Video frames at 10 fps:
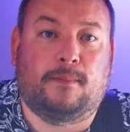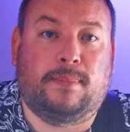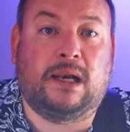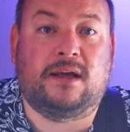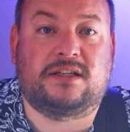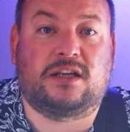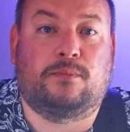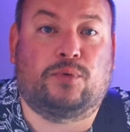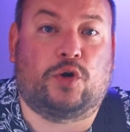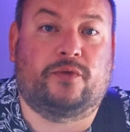plus
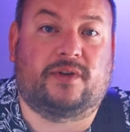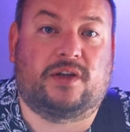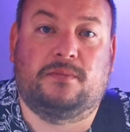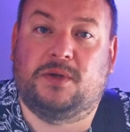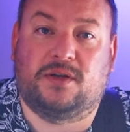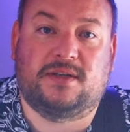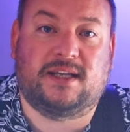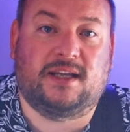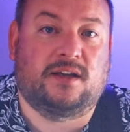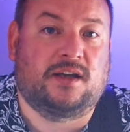a private
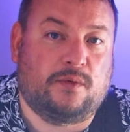community